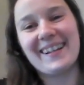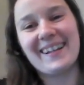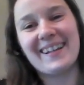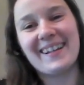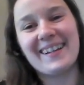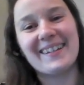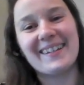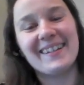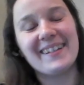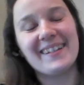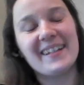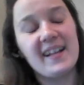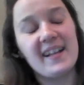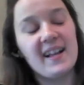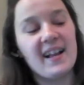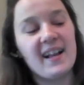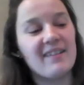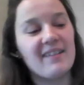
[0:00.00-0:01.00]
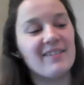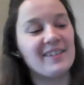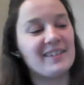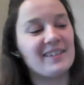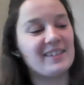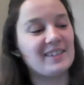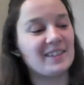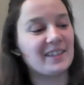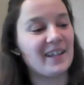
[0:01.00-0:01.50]
I went
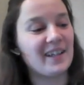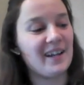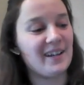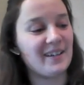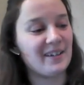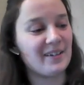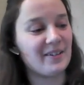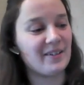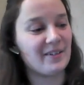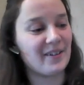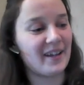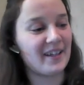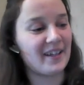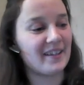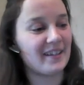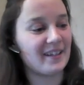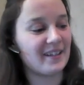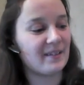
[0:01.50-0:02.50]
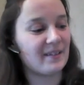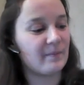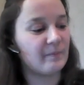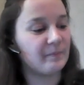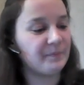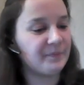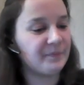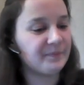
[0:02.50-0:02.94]
to Chicago, and then